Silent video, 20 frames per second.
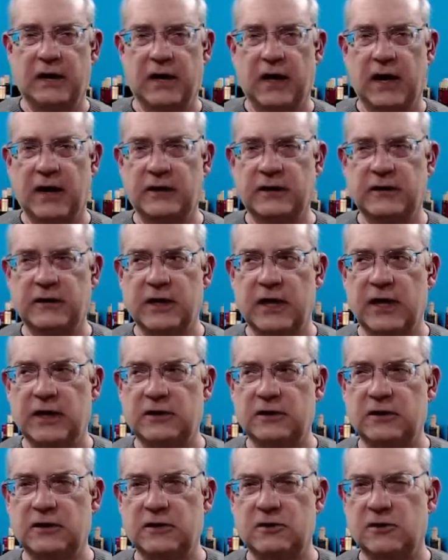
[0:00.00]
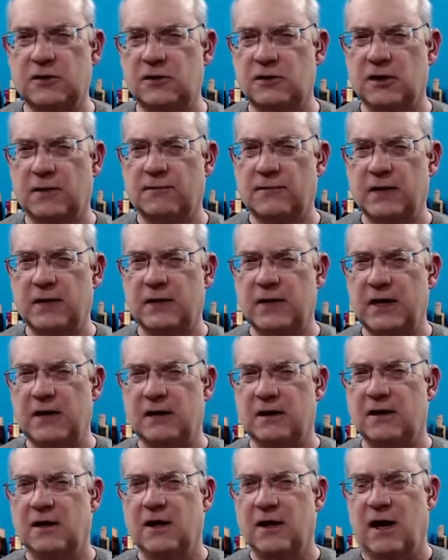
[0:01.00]
it's something
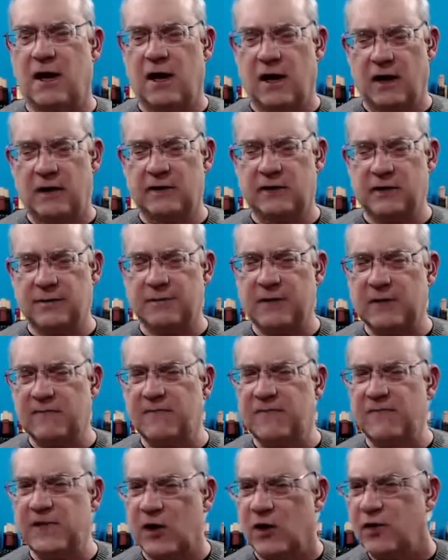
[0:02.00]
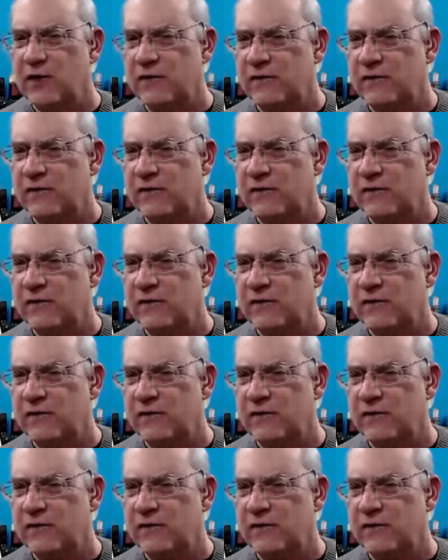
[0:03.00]
very,